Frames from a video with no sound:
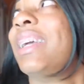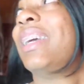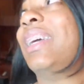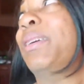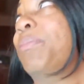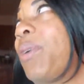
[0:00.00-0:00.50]

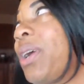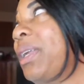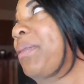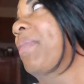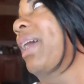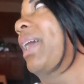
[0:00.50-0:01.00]
Good
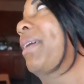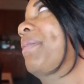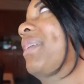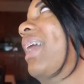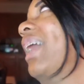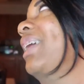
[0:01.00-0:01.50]
morning, babe.
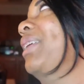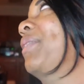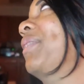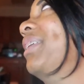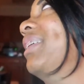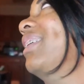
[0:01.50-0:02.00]
How you doing?